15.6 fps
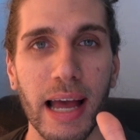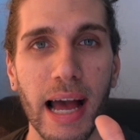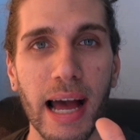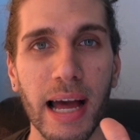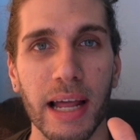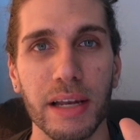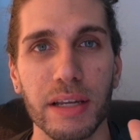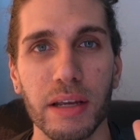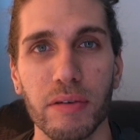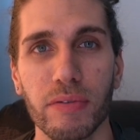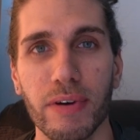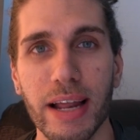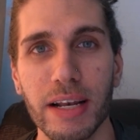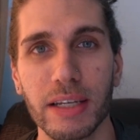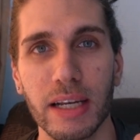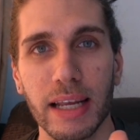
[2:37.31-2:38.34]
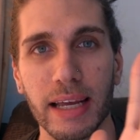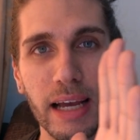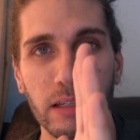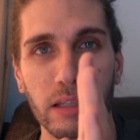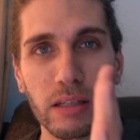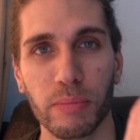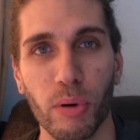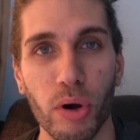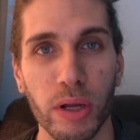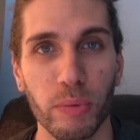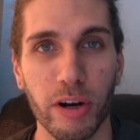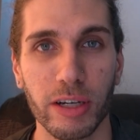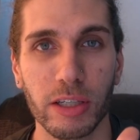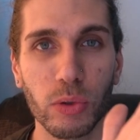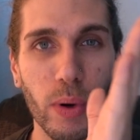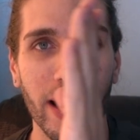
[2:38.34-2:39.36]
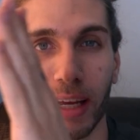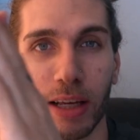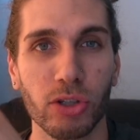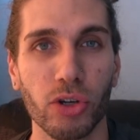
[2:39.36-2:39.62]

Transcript: and eventually it gets to the point where it's swaying